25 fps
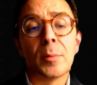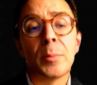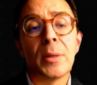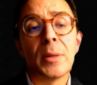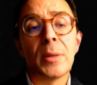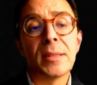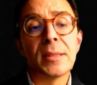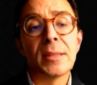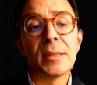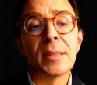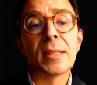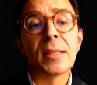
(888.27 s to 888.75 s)

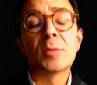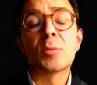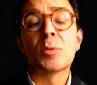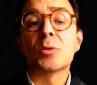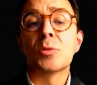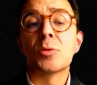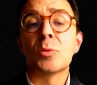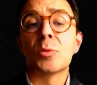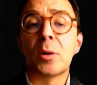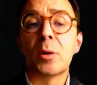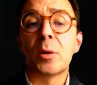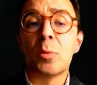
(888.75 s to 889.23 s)
Pacing this
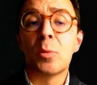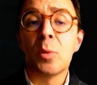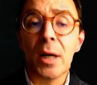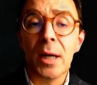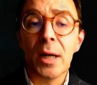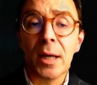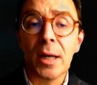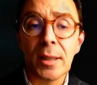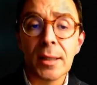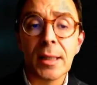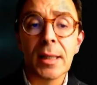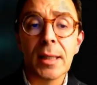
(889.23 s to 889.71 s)
was
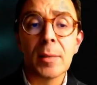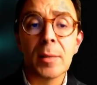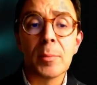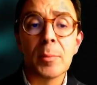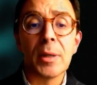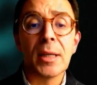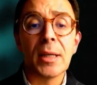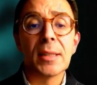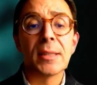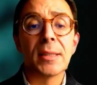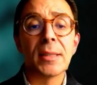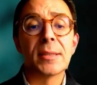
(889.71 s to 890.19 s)
required again
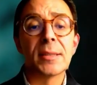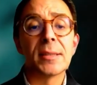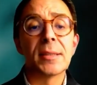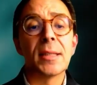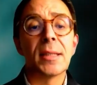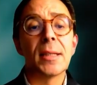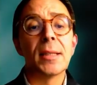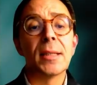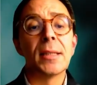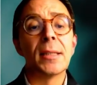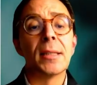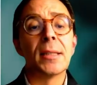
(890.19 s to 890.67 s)
by the
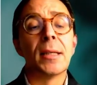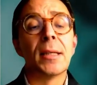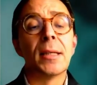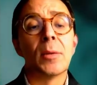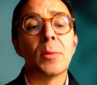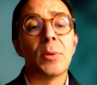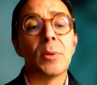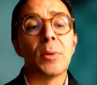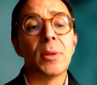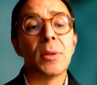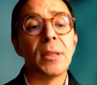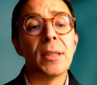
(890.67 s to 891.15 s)
study.
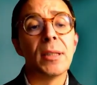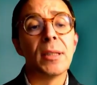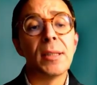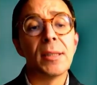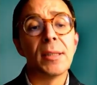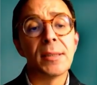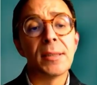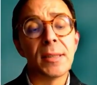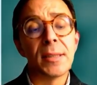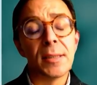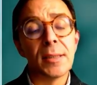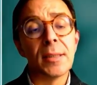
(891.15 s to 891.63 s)
We did
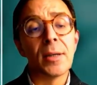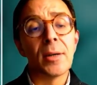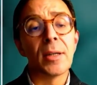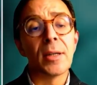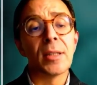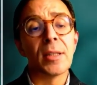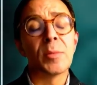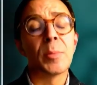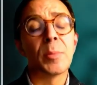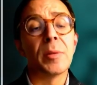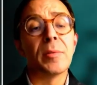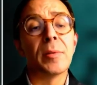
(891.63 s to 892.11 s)
this in the
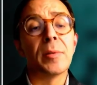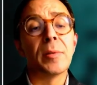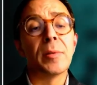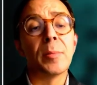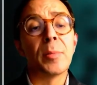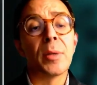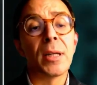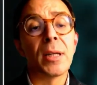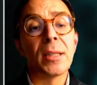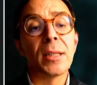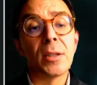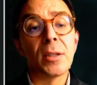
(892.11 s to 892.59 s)
RSPV,
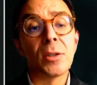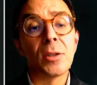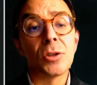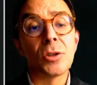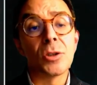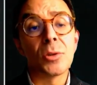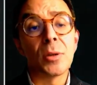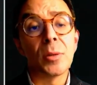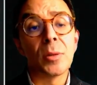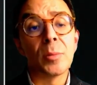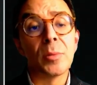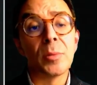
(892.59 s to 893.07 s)
but I didn't
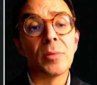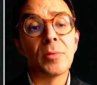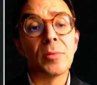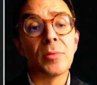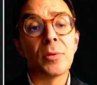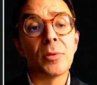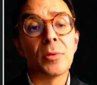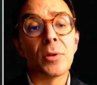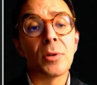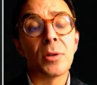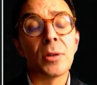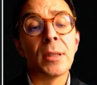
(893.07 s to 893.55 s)
show it
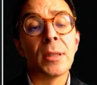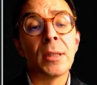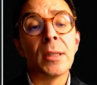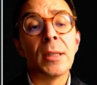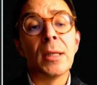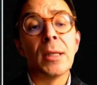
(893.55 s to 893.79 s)
before.